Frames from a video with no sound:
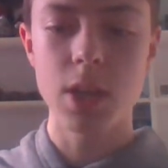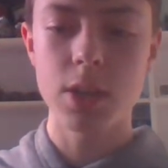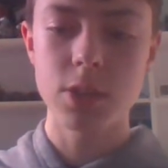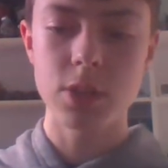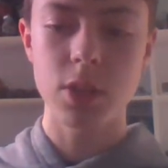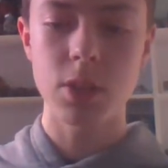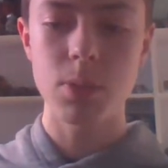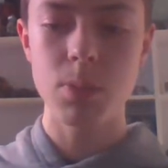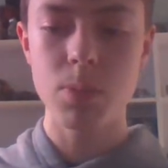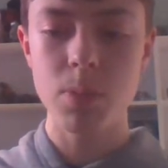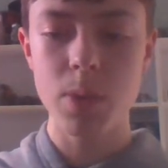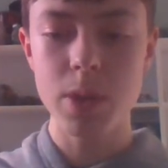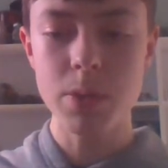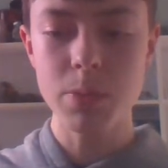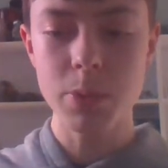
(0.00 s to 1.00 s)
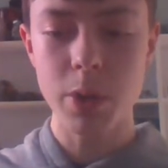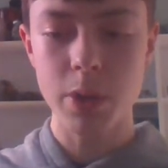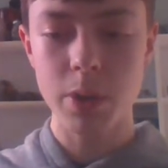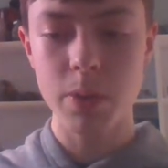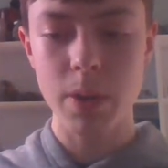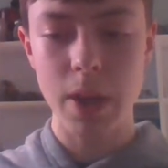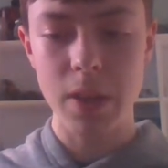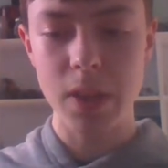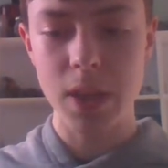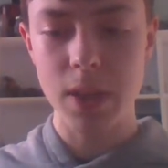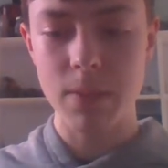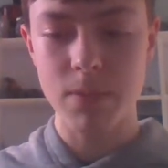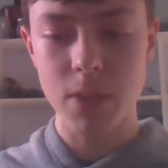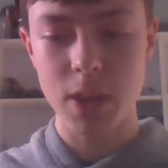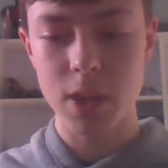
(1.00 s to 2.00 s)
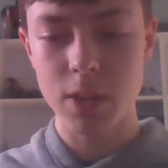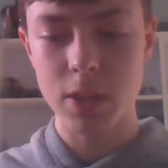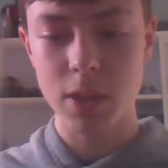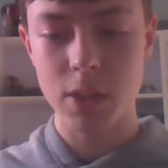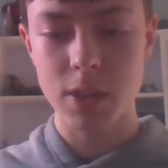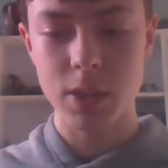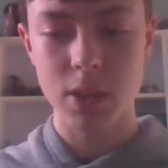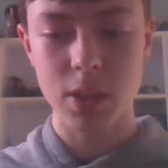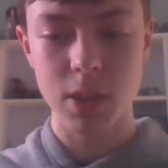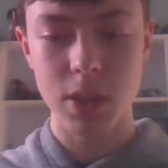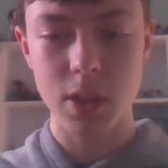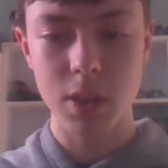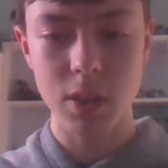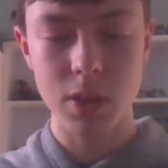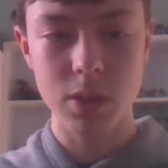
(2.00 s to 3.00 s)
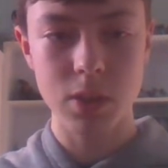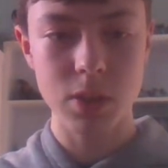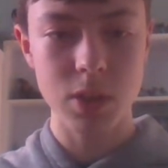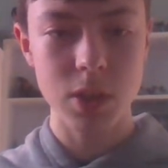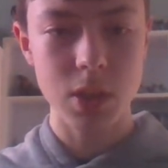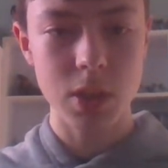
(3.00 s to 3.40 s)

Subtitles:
So we all know how they invaded England,